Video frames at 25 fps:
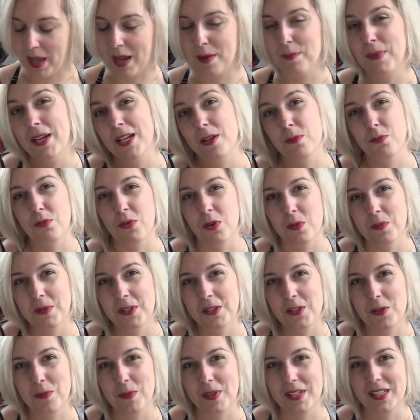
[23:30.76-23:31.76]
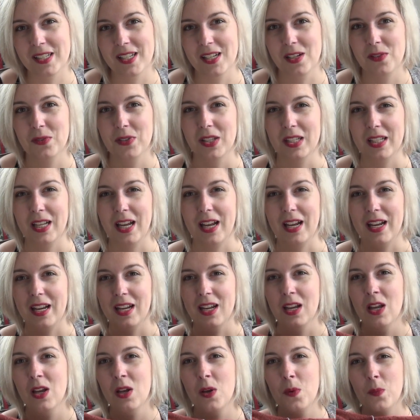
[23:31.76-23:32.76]
made a promise to myself that I
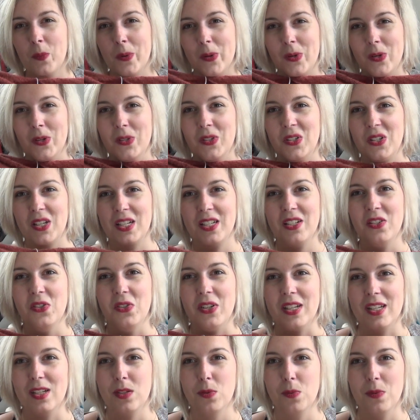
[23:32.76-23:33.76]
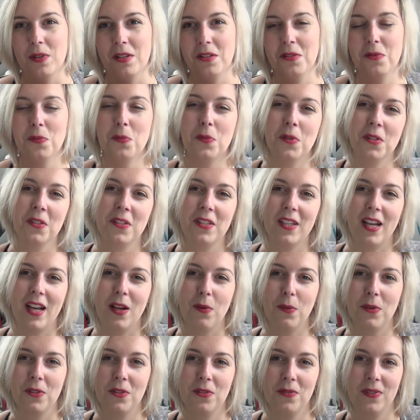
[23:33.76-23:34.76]
will continue this one once I
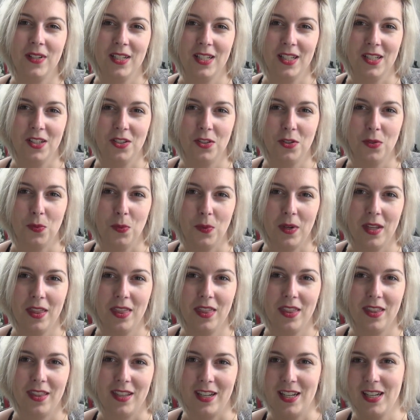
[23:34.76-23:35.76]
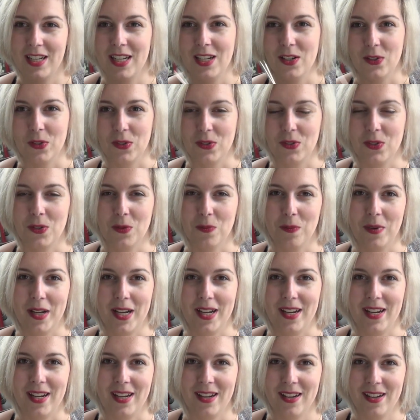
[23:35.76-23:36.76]
was finished with the needles on
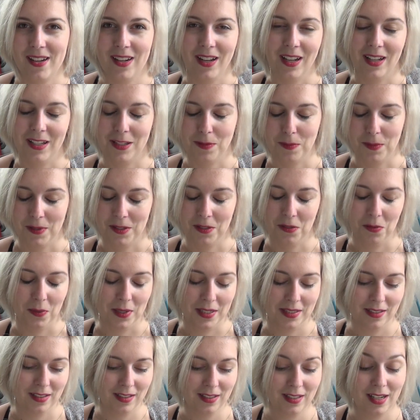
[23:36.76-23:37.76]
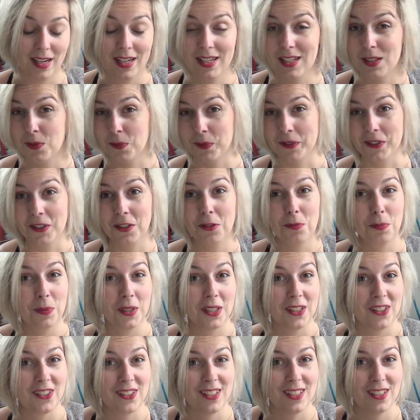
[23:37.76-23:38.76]
my husband's sweater, and it worked
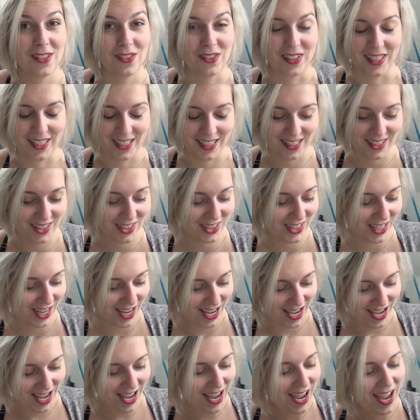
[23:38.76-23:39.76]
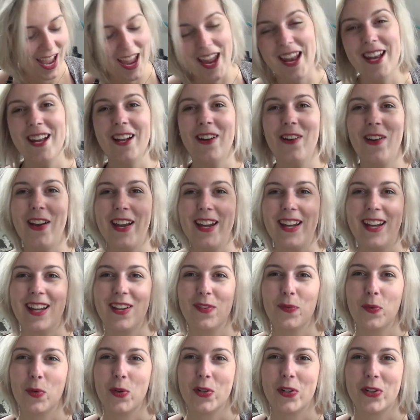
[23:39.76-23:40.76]
because it's finished, and now I
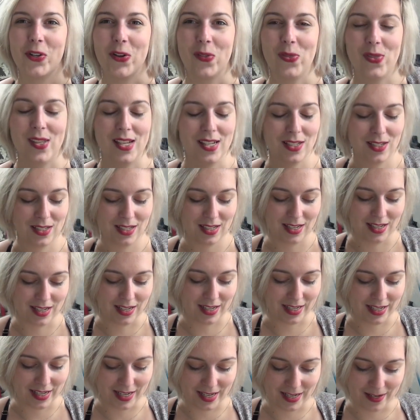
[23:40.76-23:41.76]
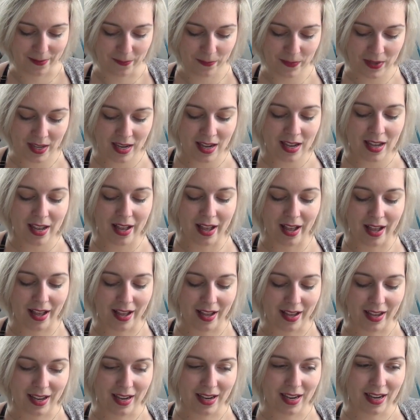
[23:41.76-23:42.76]
can work on this again.
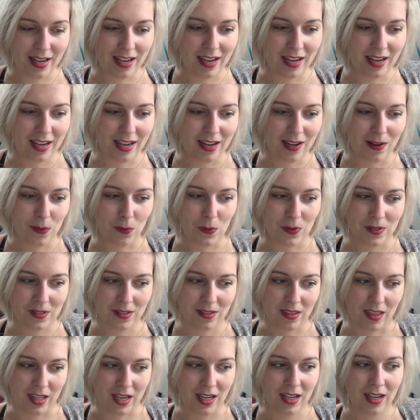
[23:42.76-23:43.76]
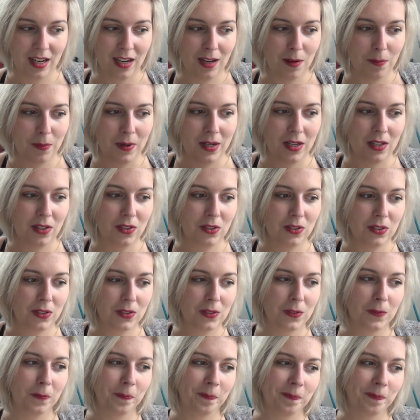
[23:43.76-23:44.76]
I was thinking about